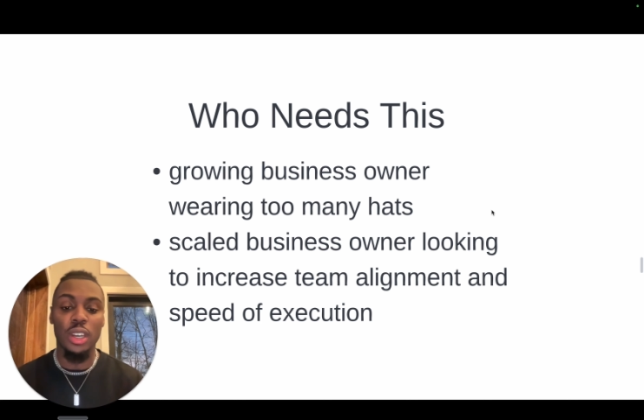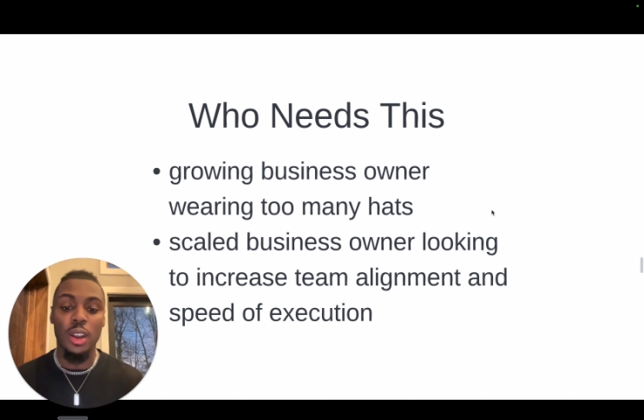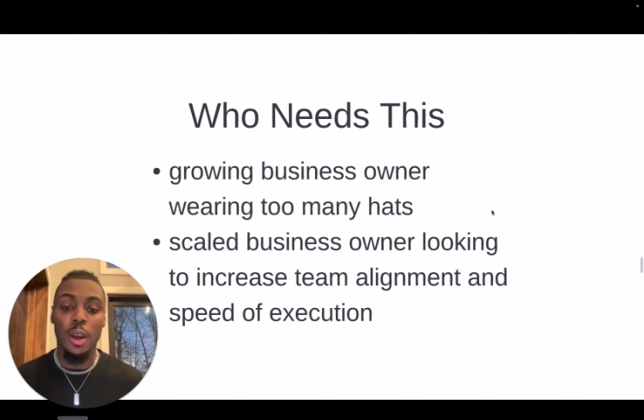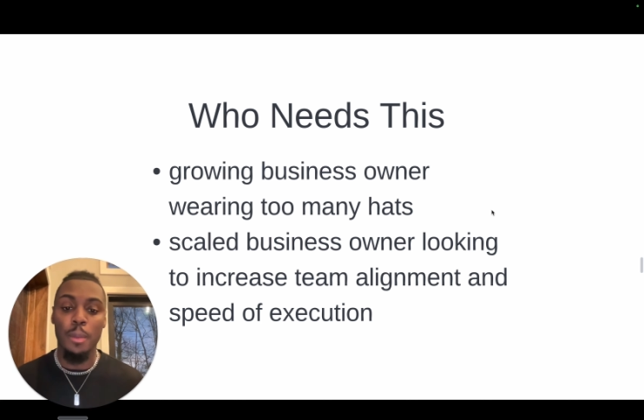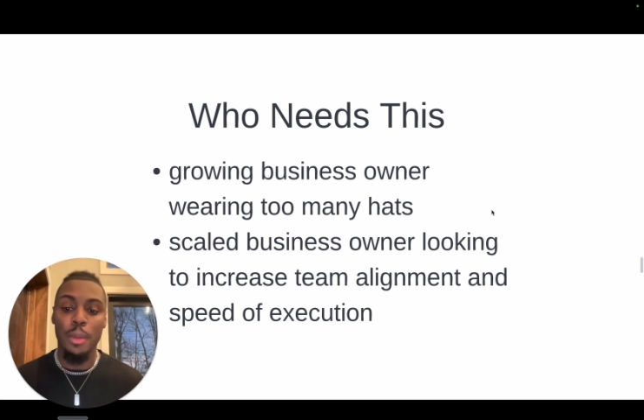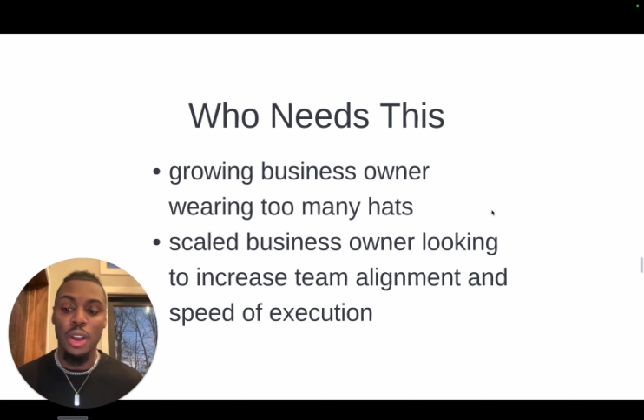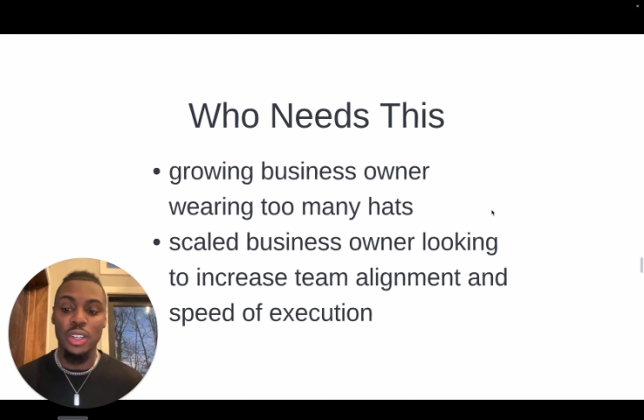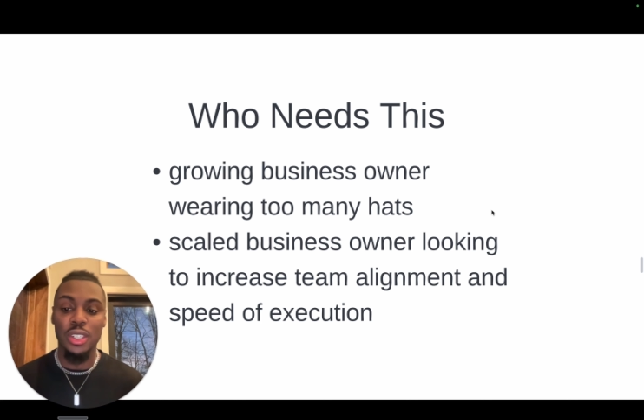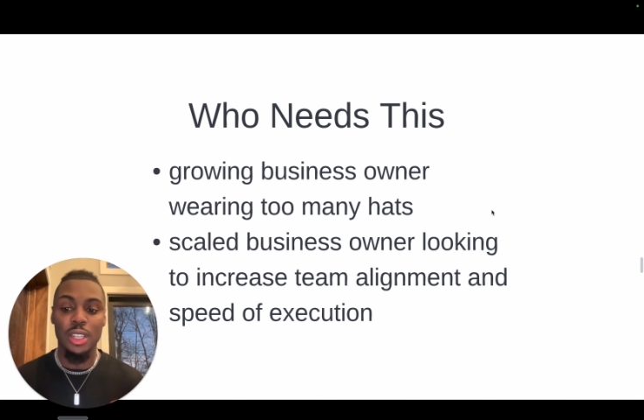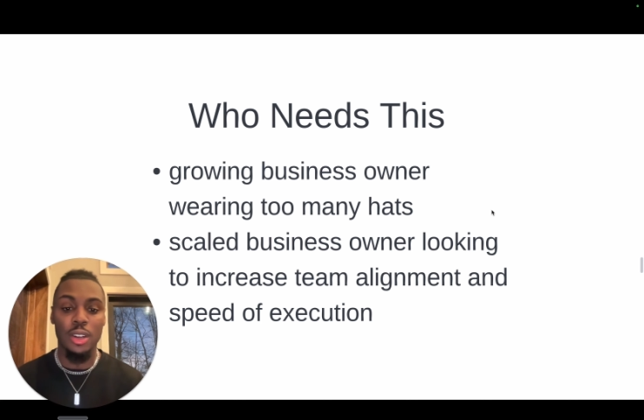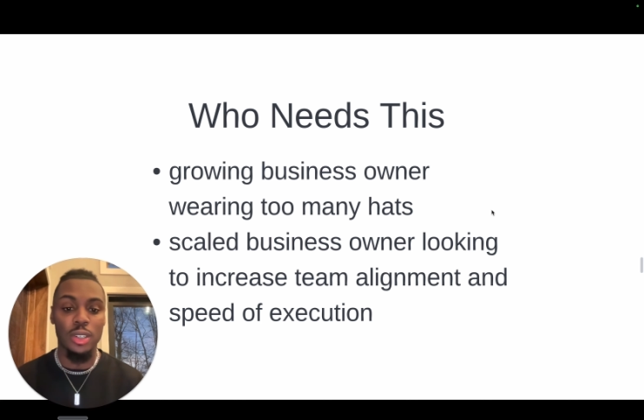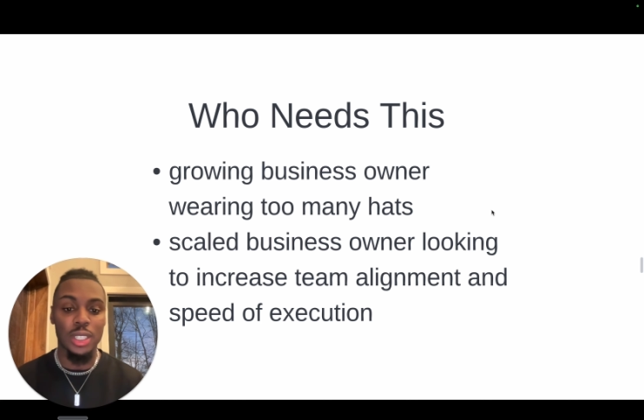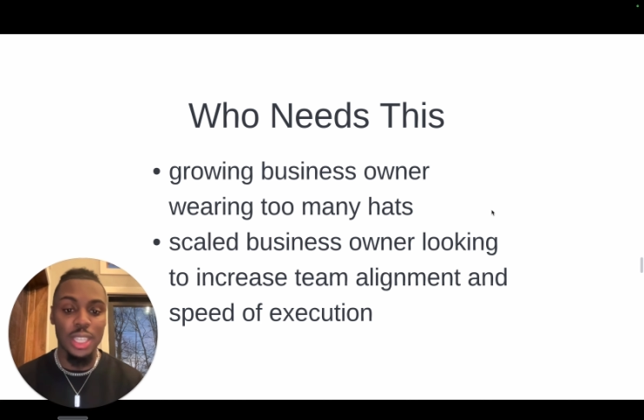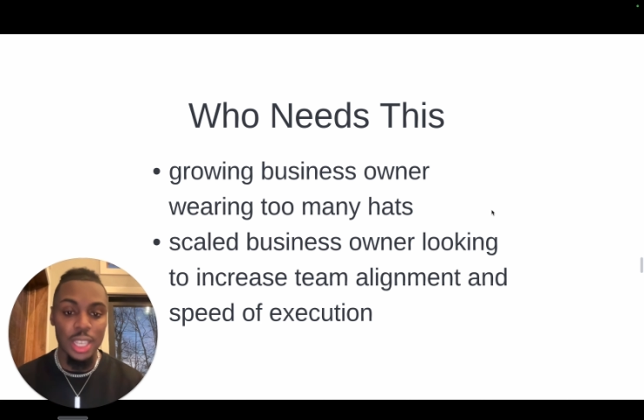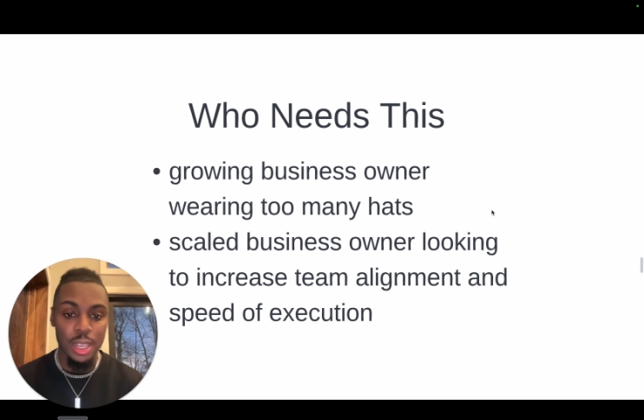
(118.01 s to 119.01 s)
amongst their
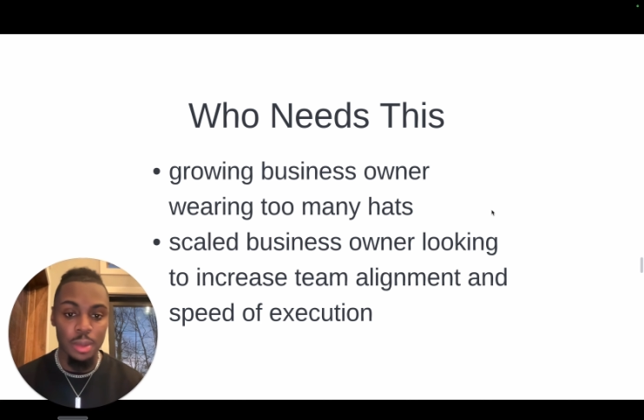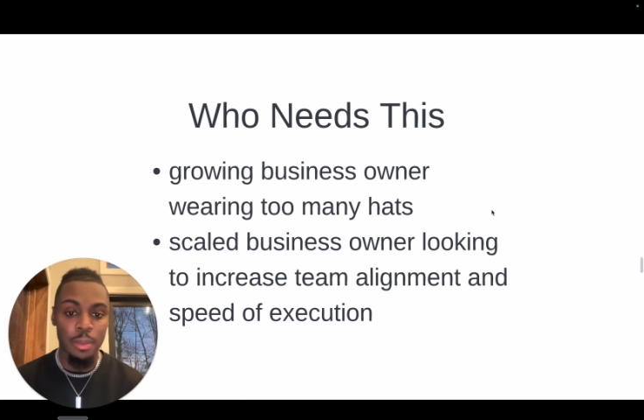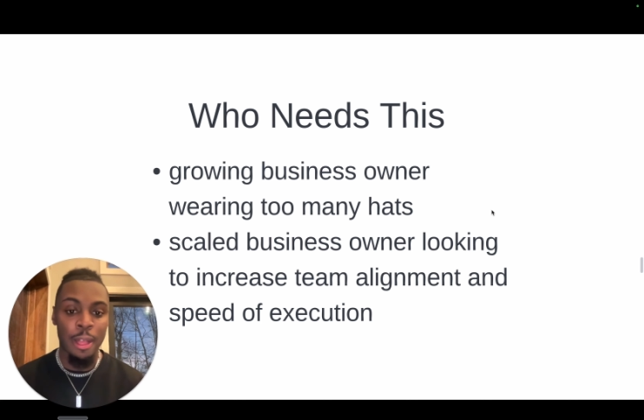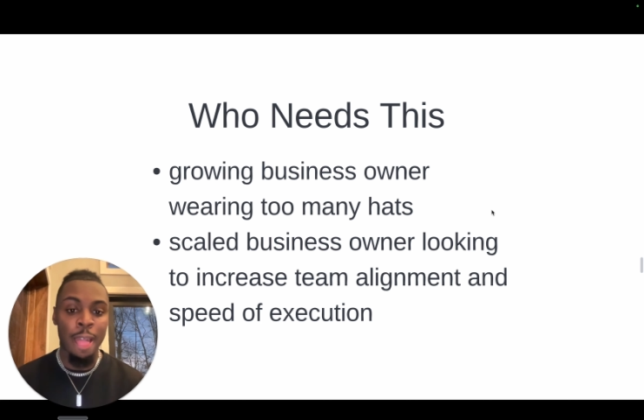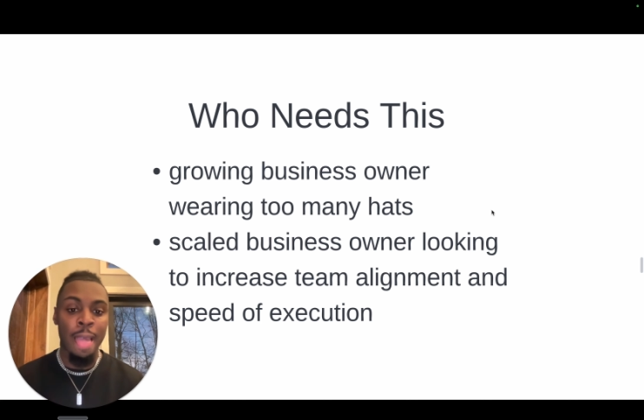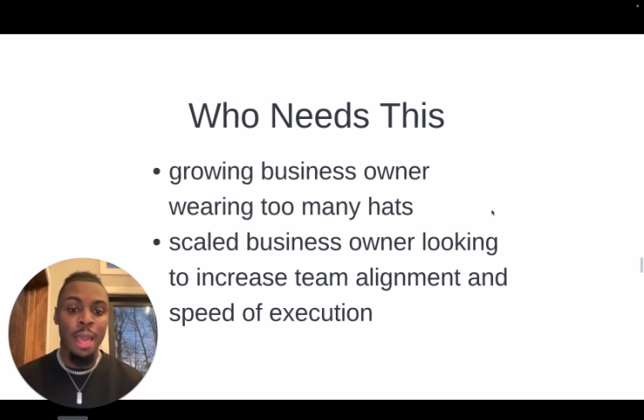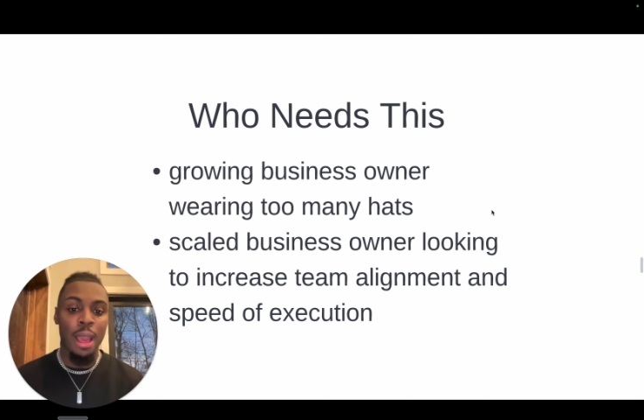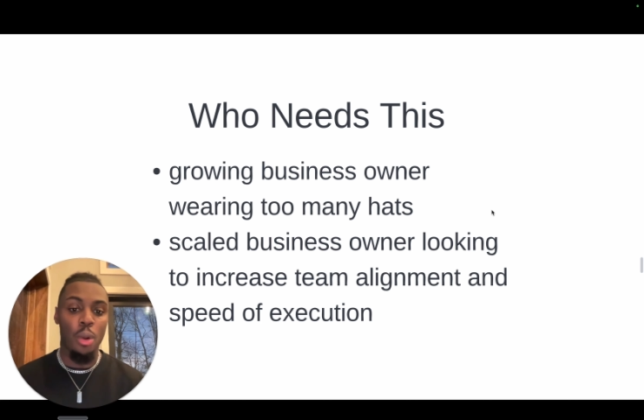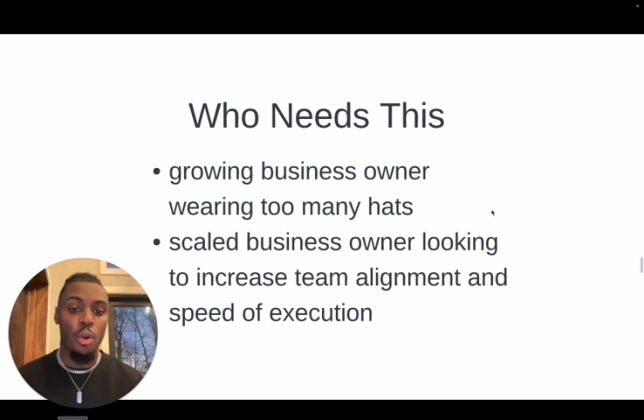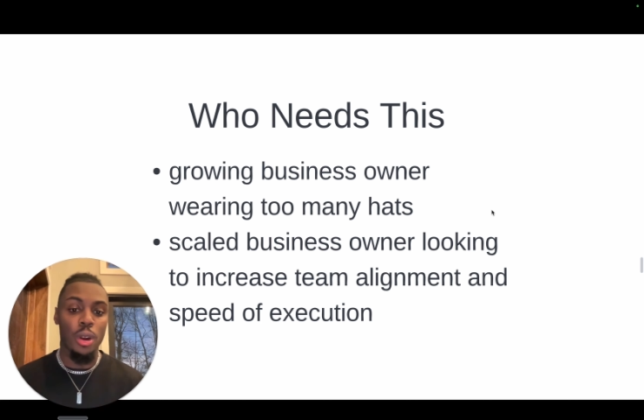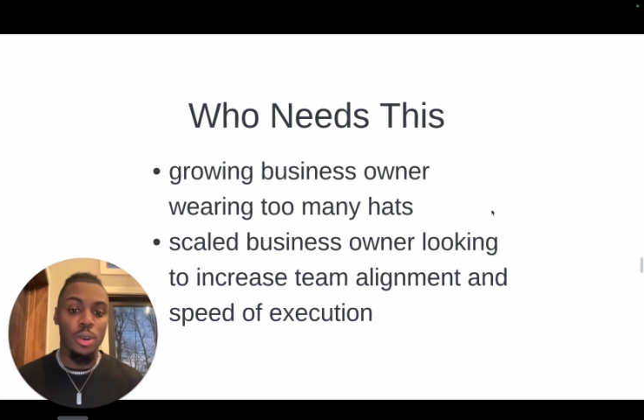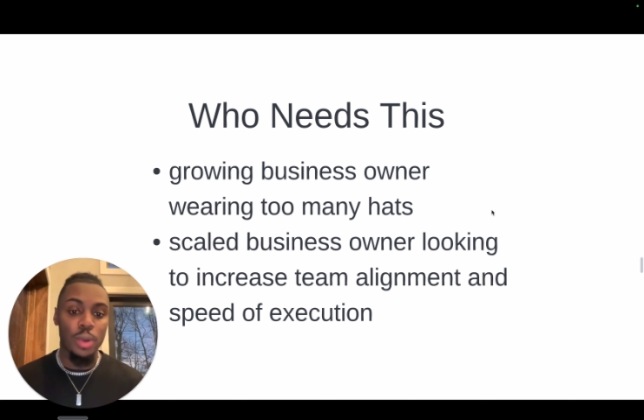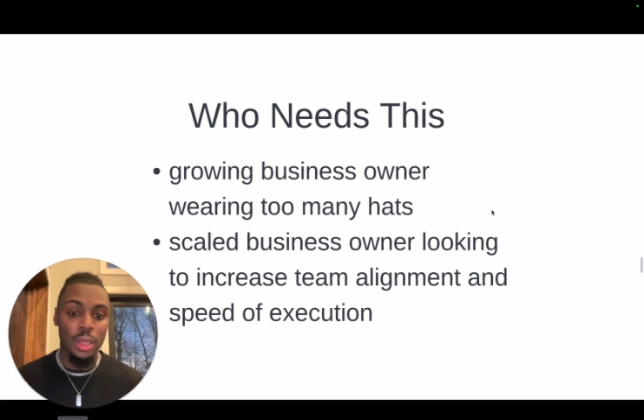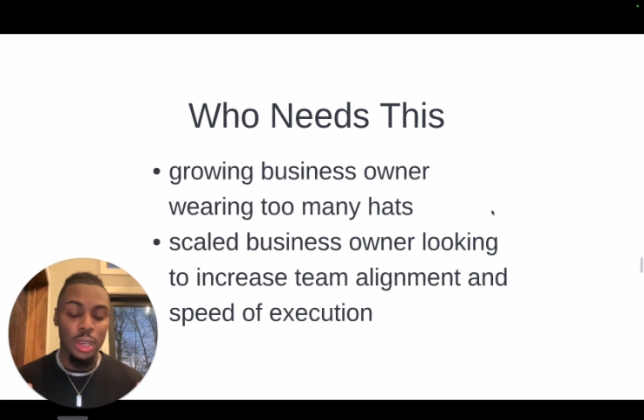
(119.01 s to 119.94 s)
team. I work with